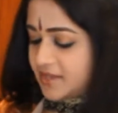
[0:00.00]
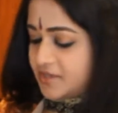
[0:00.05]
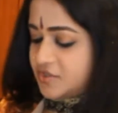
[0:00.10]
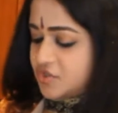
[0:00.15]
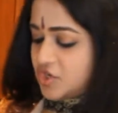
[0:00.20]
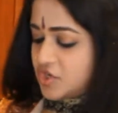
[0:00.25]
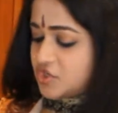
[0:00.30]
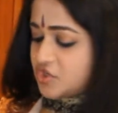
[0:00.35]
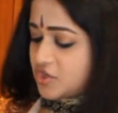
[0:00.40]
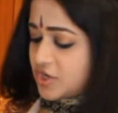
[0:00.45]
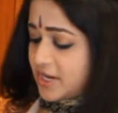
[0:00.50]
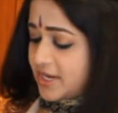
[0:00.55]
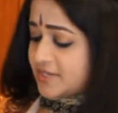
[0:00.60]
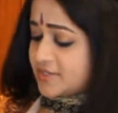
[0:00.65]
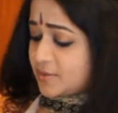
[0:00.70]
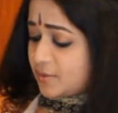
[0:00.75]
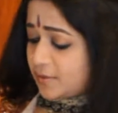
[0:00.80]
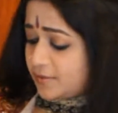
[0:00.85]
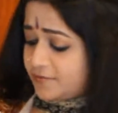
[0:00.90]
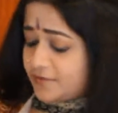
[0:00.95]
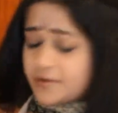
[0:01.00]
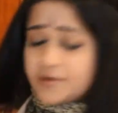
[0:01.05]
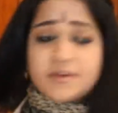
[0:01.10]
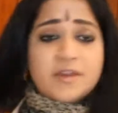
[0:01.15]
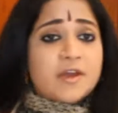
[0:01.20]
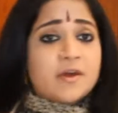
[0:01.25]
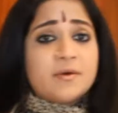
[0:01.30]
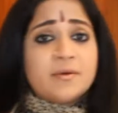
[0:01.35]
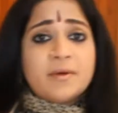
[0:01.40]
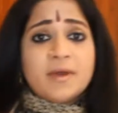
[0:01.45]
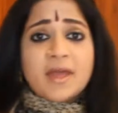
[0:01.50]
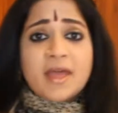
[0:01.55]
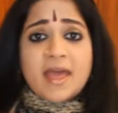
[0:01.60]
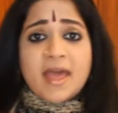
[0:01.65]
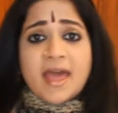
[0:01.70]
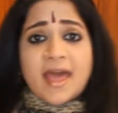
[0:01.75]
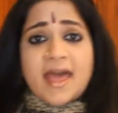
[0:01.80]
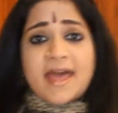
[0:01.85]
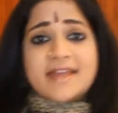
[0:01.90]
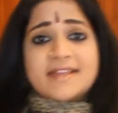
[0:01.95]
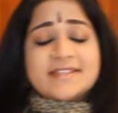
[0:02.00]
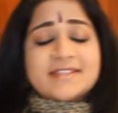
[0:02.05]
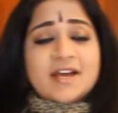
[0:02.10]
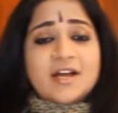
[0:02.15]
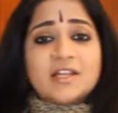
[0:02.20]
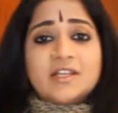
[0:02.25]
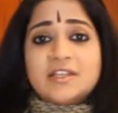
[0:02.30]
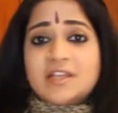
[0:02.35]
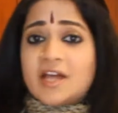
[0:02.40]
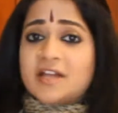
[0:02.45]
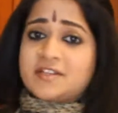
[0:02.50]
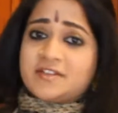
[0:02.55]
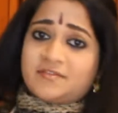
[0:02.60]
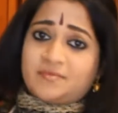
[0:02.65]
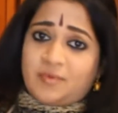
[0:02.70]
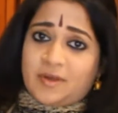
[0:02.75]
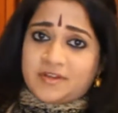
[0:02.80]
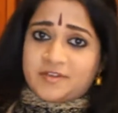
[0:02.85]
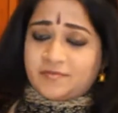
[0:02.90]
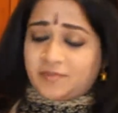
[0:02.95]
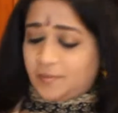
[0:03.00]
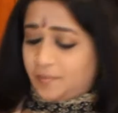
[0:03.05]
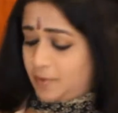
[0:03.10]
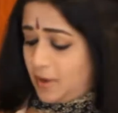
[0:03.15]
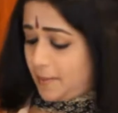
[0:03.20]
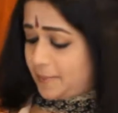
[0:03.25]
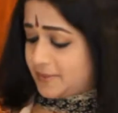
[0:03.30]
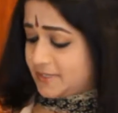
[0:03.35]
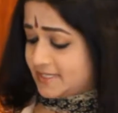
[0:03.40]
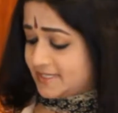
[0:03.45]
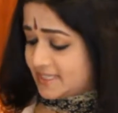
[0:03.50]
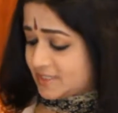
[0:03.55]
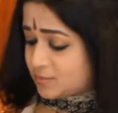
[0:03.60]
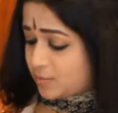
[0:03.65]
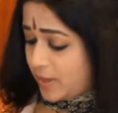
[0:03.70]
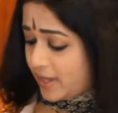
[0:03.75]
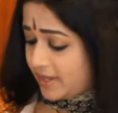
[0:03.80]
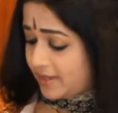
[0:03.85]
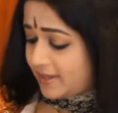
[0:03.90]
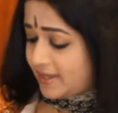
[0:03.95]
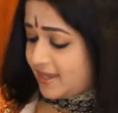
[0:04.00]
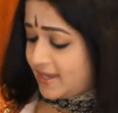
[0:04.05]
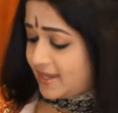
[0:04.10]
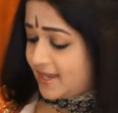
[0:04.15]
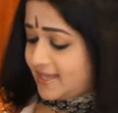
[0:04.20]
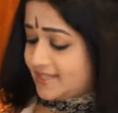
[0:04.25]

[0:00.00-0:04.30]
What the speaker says: Ginger, as all of you know, has a lot of wonderful properties as well.